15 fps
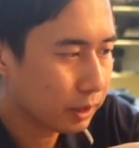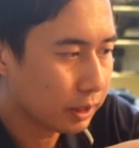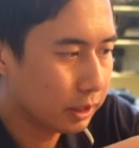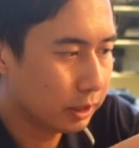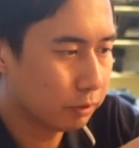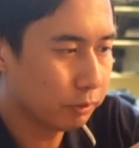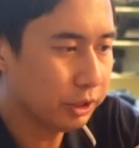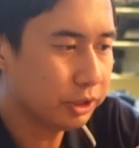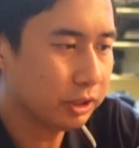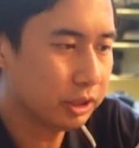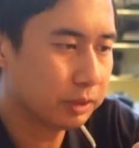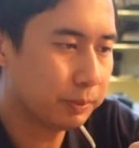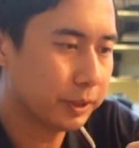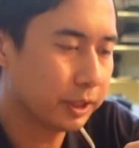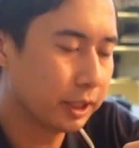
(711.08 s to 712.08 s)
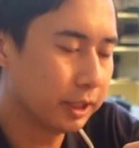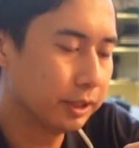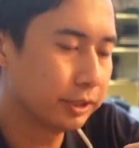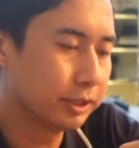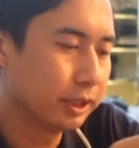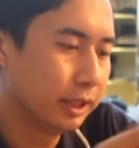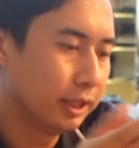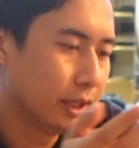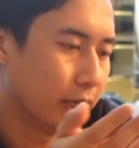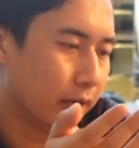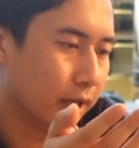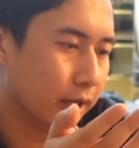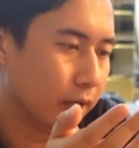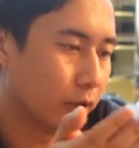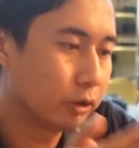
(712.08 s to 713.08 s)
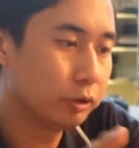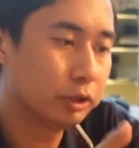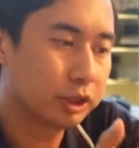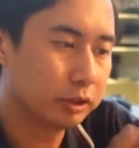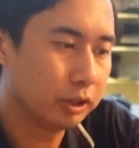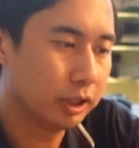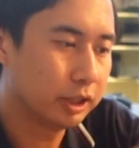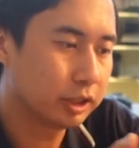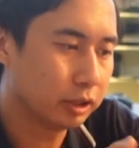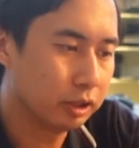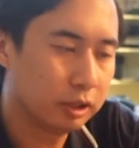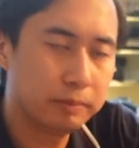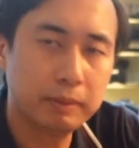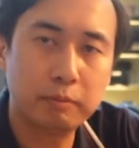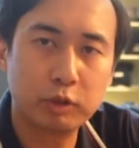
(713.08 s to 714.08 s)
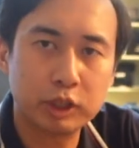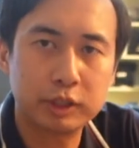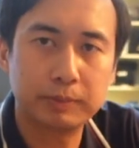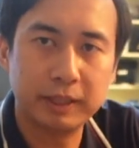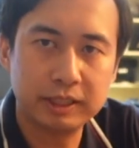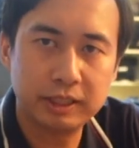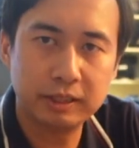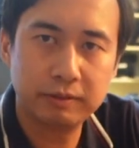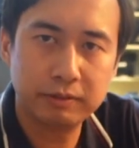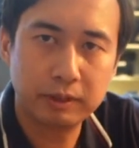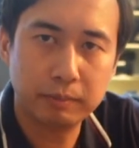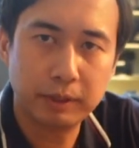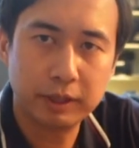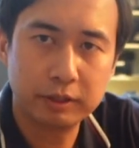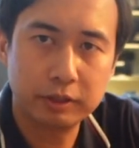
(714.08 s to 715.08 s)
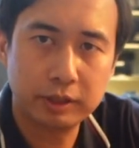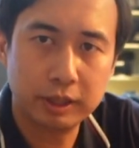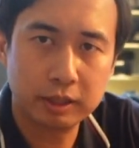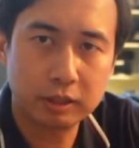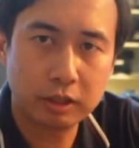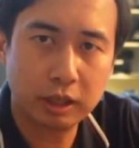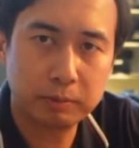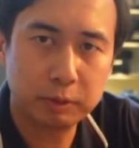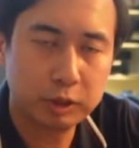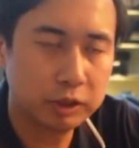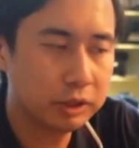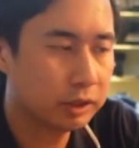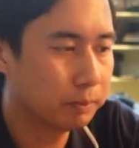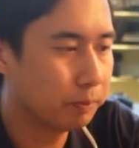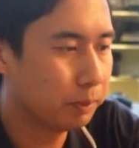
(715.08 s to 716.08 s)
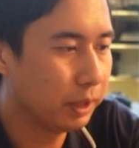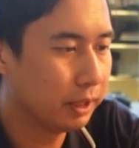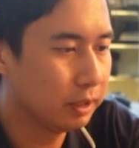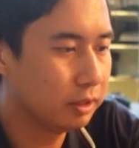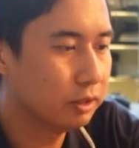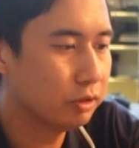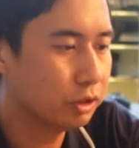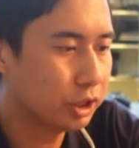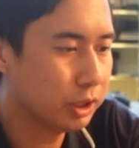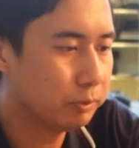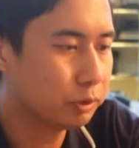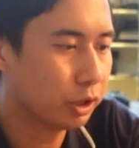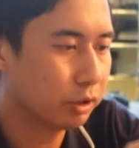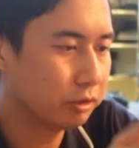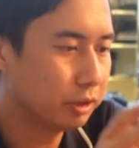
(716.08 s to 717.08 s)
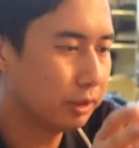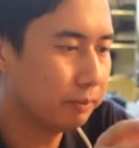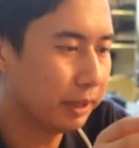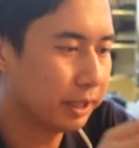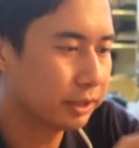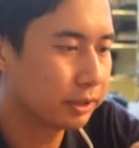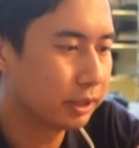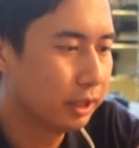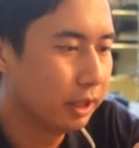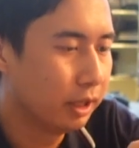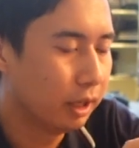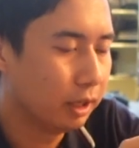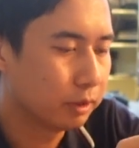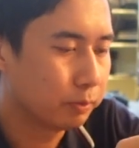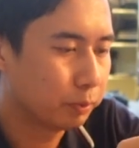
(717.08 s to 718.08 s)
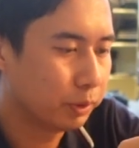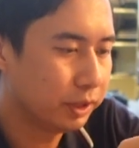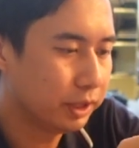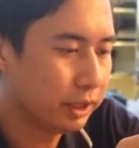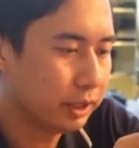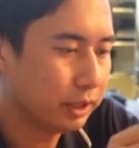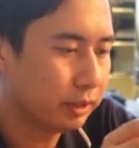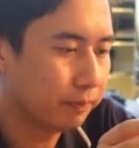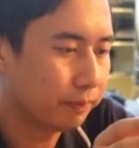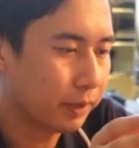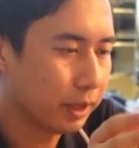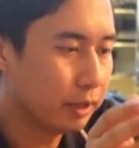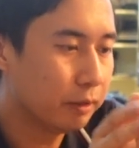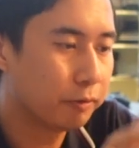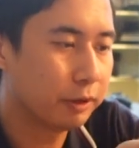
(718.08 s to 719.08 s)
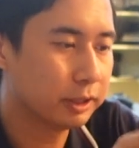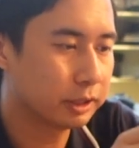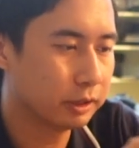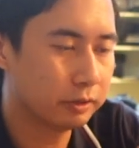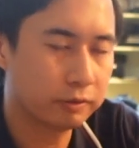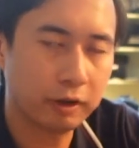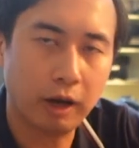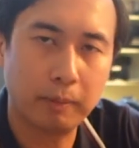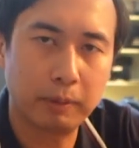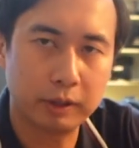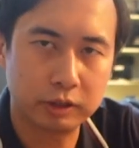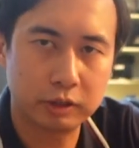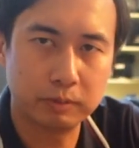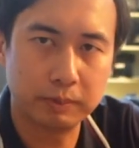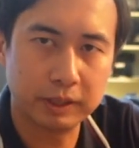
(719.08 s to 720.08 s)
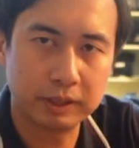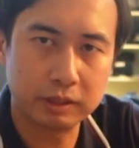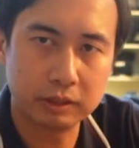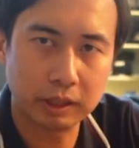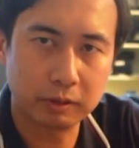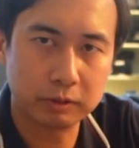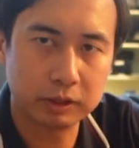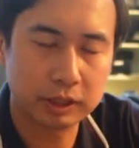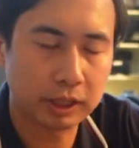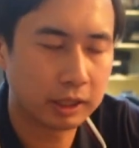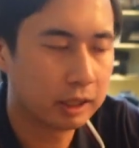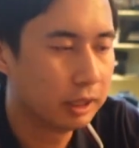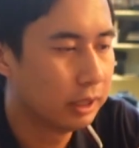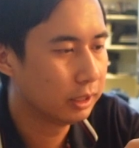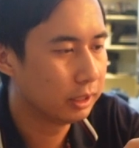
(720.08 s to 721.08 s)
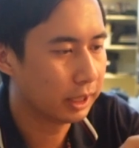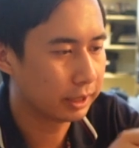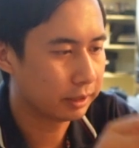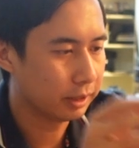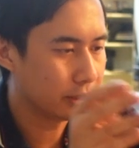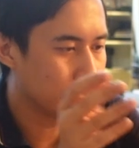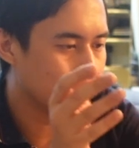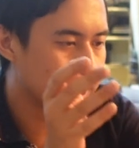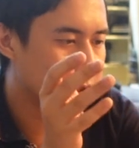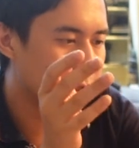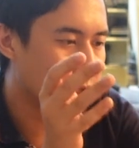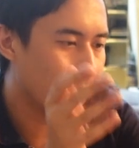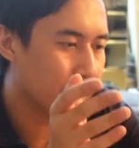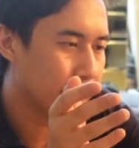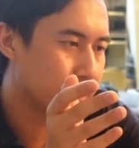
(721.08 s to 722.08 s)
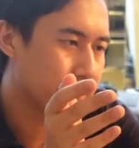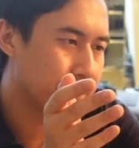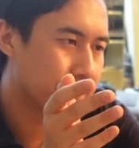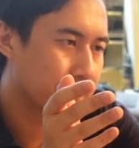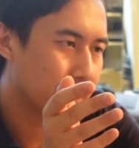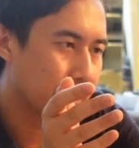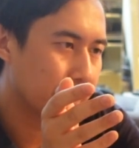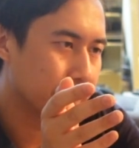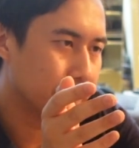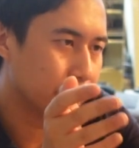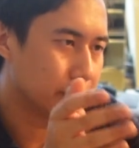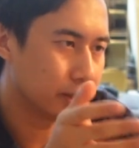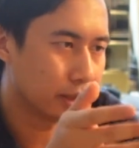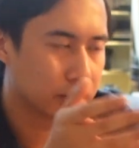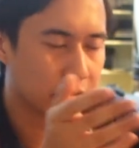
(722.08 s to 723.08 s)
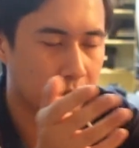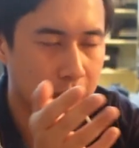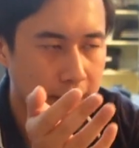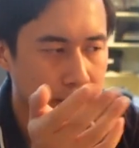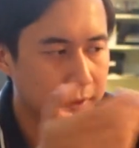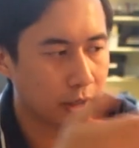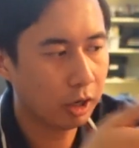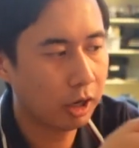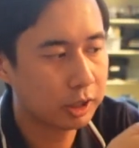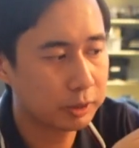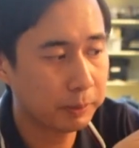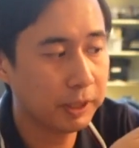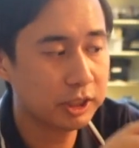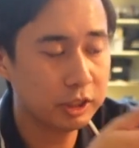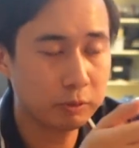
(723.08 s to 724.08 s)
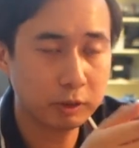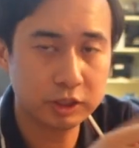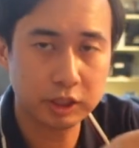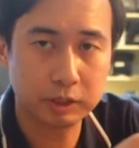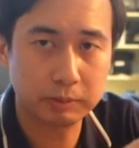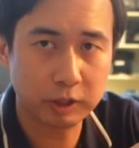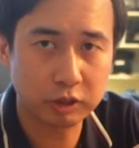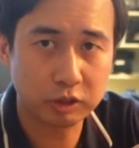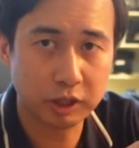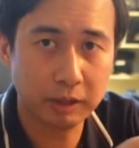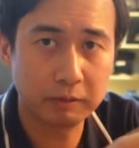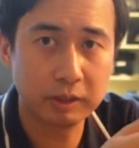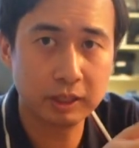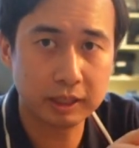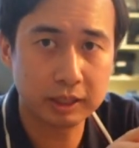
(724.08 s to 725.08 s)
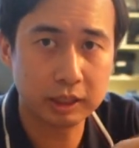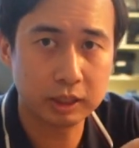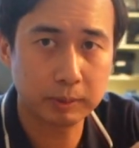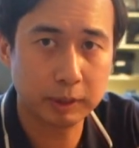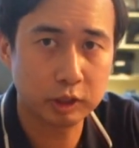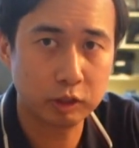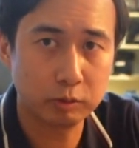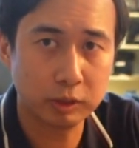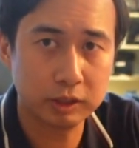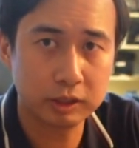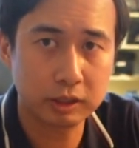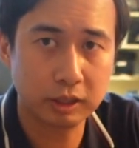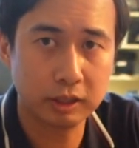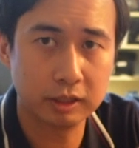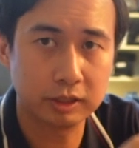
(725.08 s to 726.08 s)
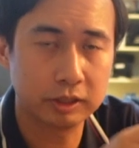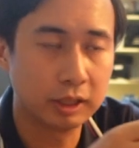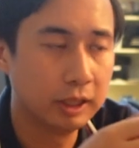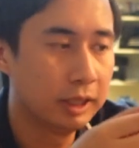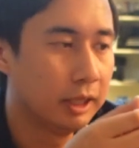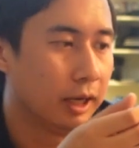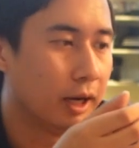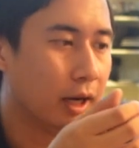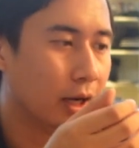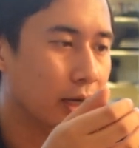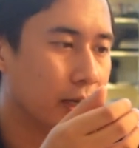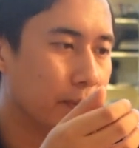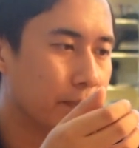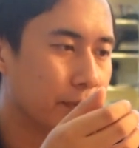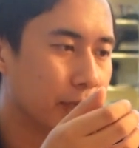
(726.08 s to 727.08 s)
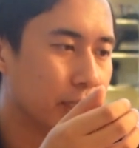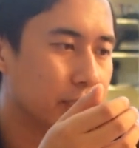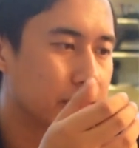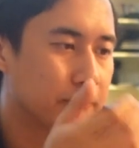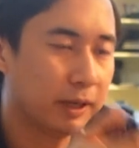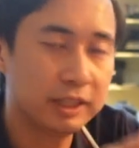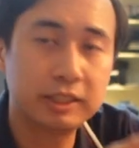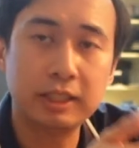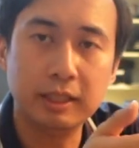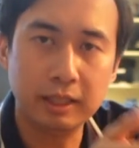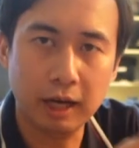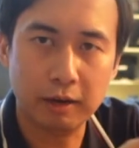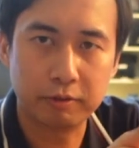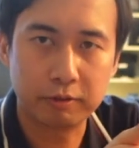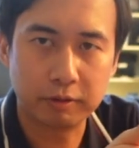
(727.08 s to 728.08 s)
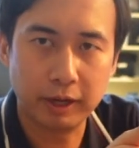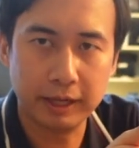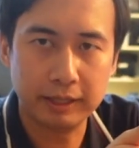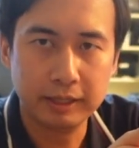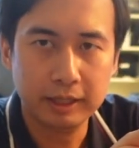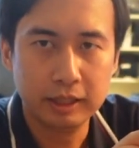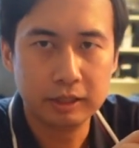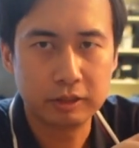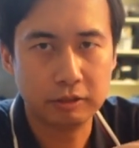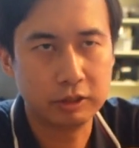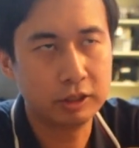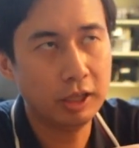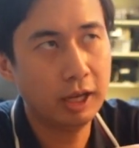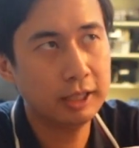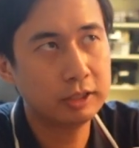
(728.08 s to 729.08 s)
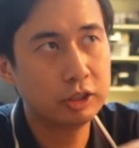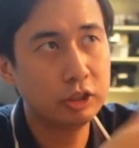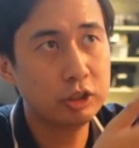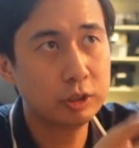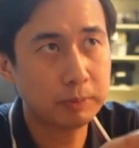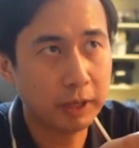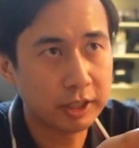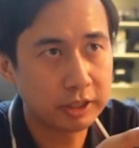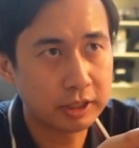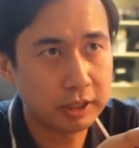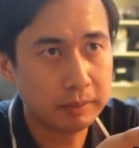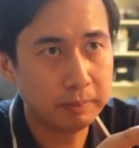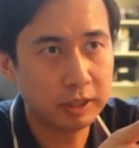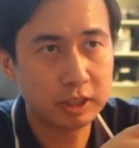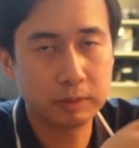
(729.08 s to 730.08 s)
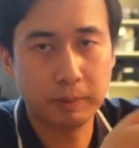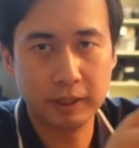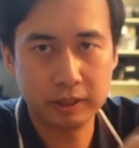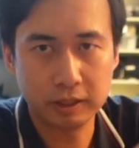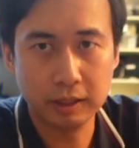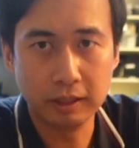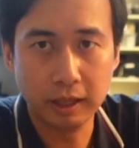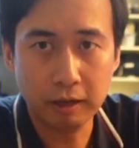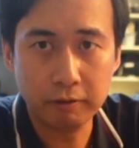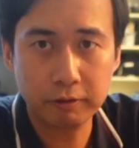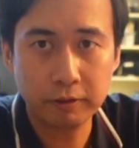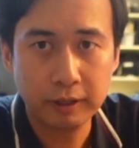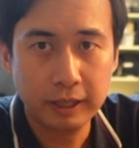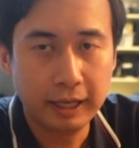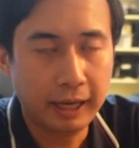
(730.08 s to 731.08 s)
And the reason is because although it's a little bit more expensive compared to the other options, but Little Sheep generally makes pretty inoffensive hot pot soup bases, I would say. Like, it's not like their spicy ones especially. I really like their spicy ones because it's spicy enough, right? So it's not too spicy, but it's spicy enough.